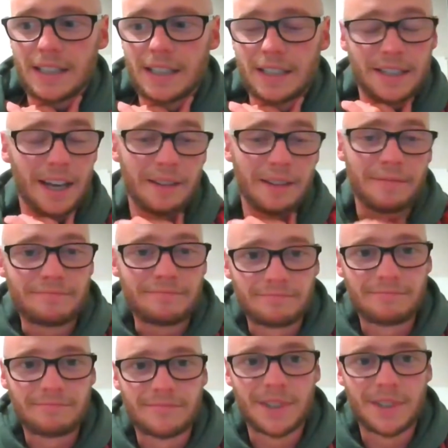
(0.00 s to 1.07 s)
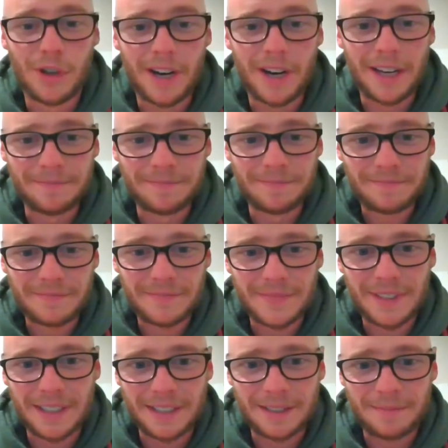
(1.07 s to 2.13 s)
yeah, that'd be great.
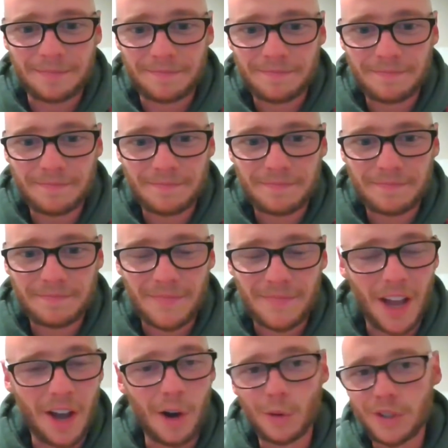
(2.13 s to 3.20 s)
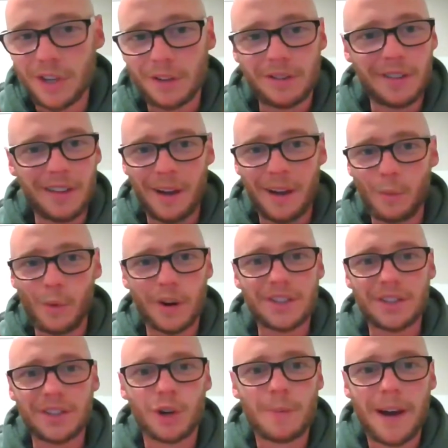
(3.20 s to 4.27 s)
I wanted to
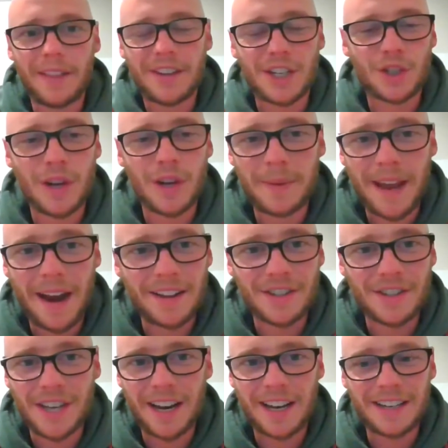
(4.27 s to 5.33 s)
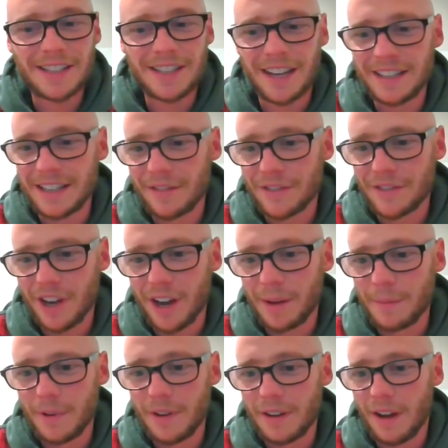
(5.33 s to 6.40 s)
talk about the Xtreme Character Challenge. I didn't have
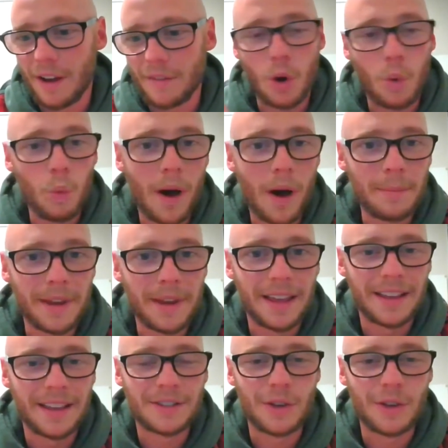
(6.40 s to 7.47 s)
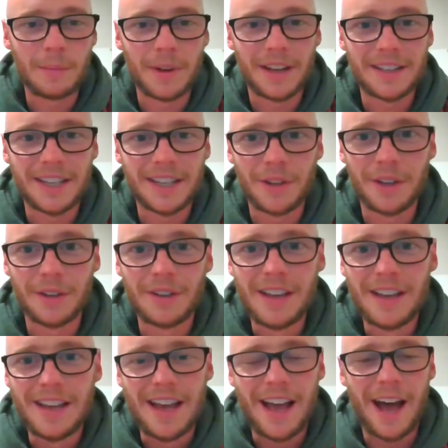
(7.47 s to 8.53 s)
time. I've got 1 minute, so I'm going to tell you.
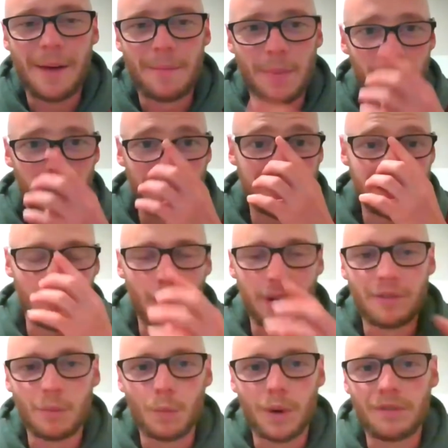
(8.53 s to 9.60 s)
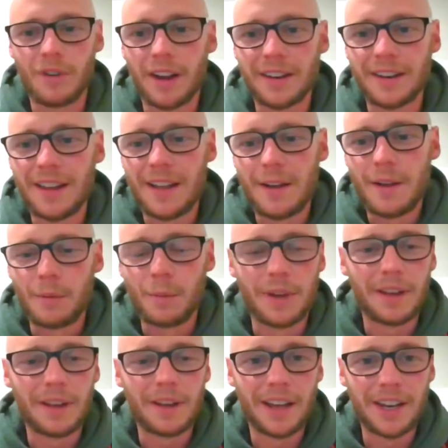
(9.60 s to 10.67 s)
But basically, we run
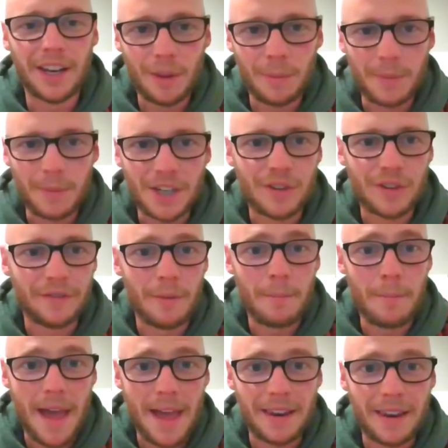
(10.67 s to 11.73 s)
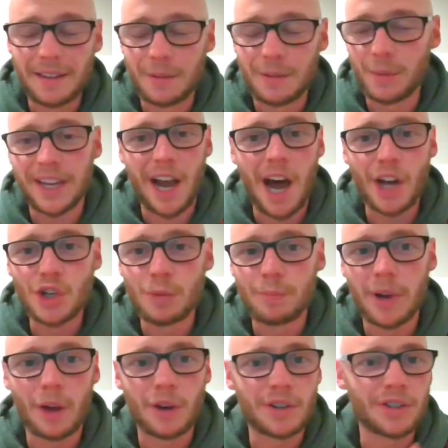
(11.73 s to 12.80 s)
another ministry for men. We take
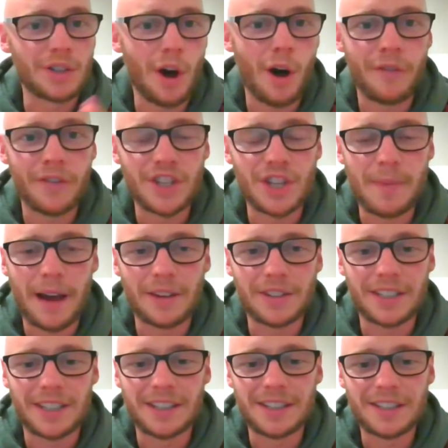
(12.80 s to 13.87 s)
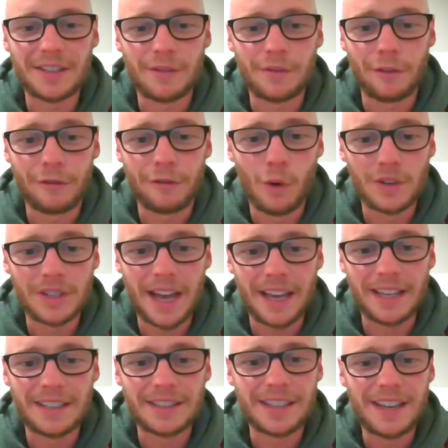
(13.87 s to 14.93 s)
100 blokes off into the mountains for 4
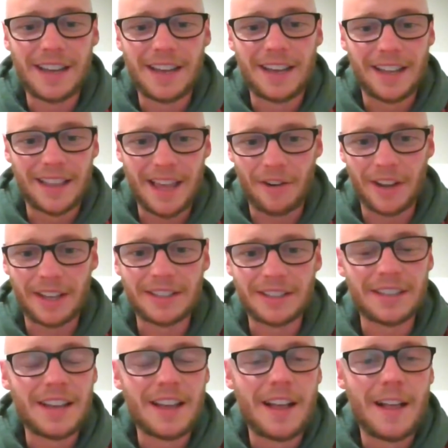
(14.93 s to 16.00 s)
days. There it is.